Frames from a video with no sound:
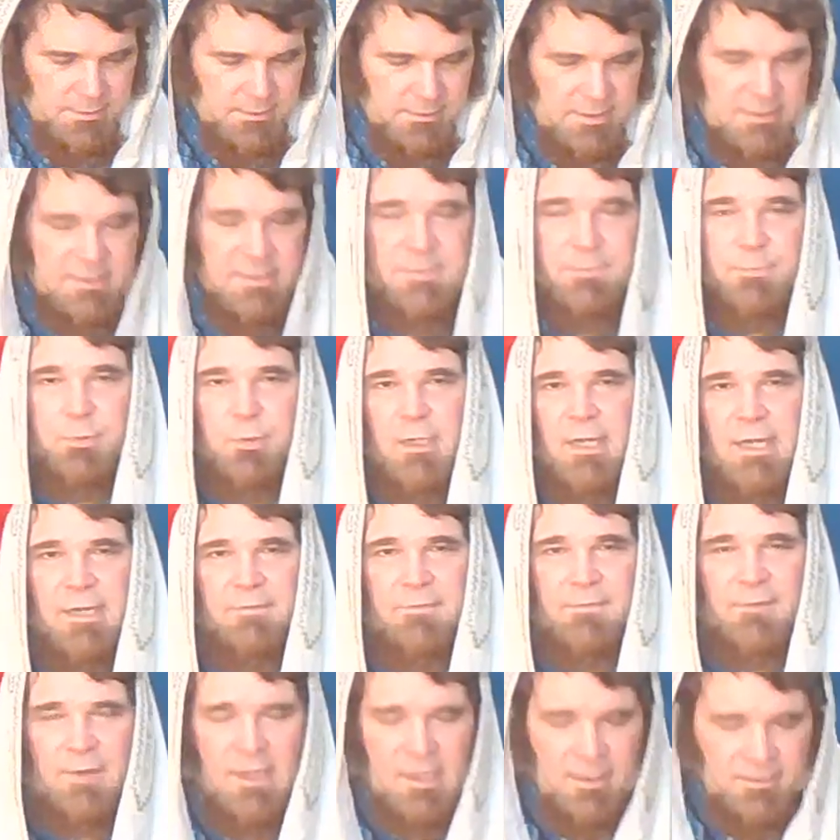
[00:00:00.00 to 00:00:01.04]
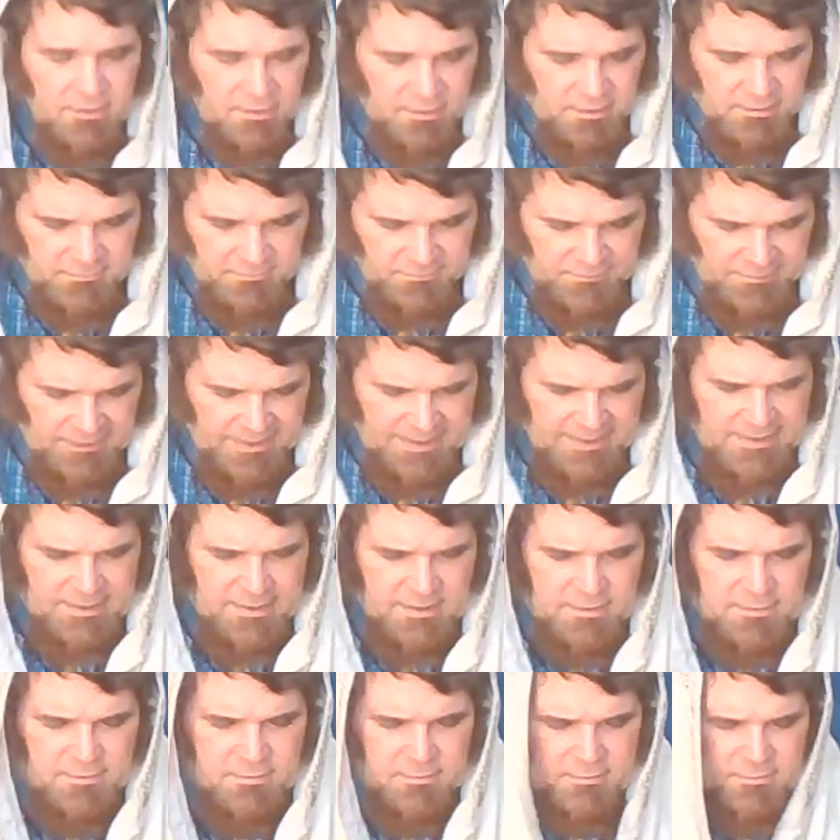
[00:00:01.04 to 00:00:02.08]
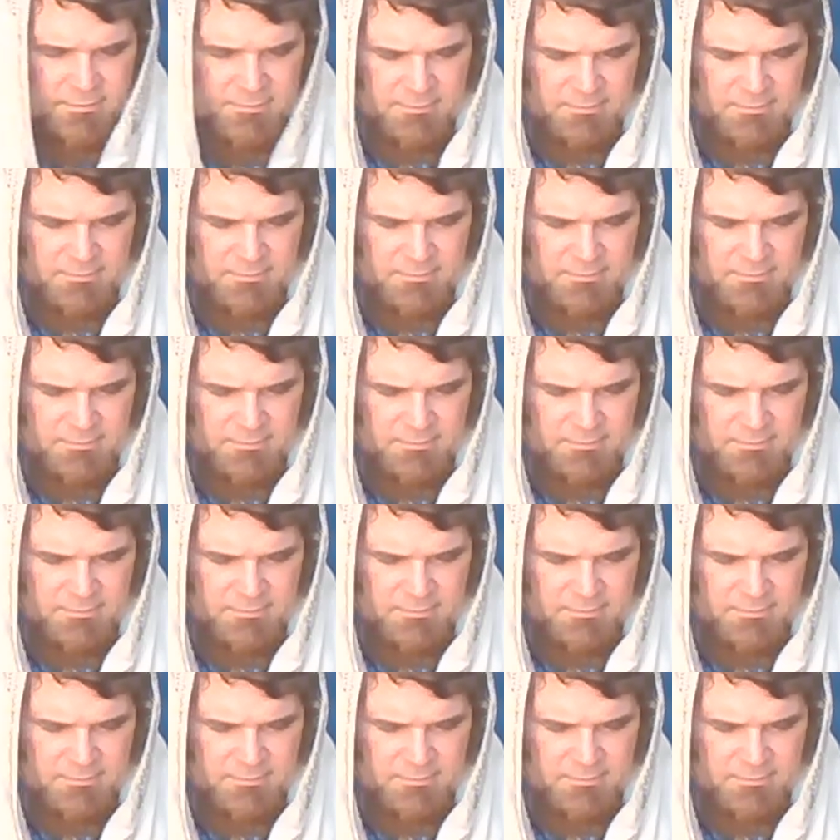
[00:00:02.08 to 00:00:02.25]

Let's pray. Father, thank you.